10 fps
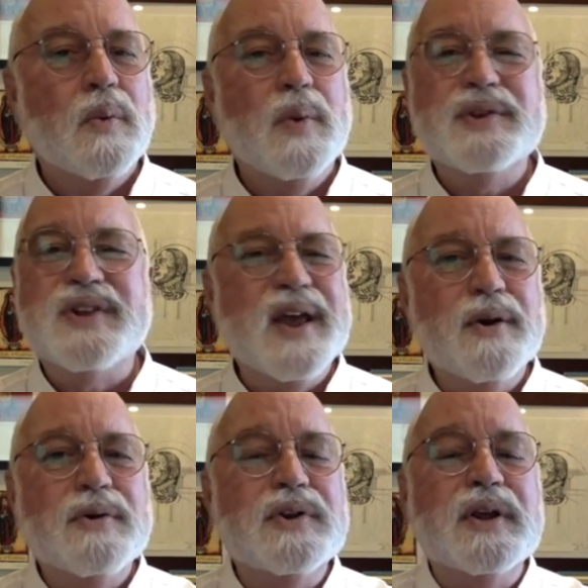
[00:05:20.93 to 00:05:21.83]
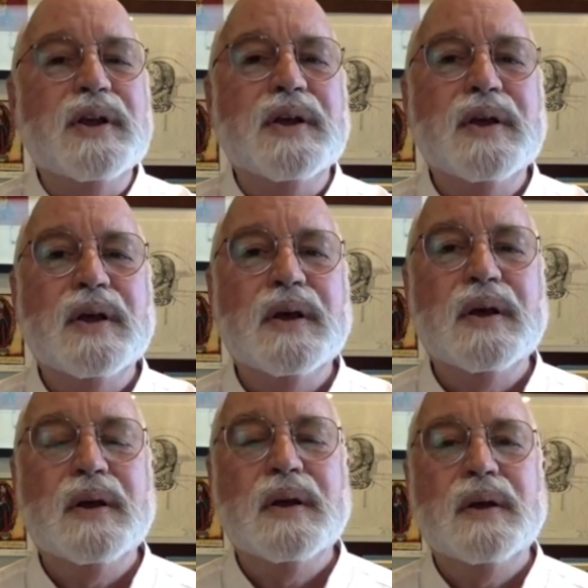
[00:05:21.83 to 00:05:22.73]
Which energy,
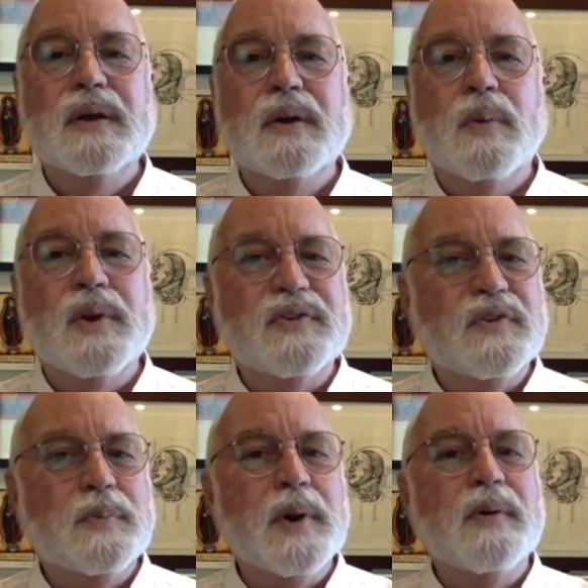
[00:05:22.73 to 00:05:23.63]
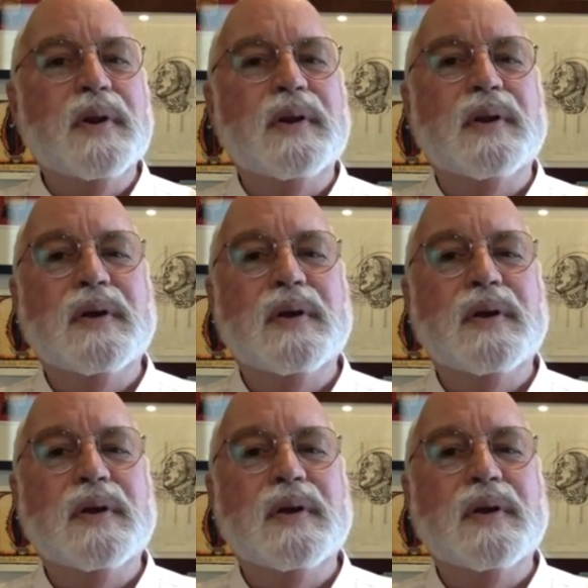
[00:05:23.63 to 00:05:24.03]
what spirit,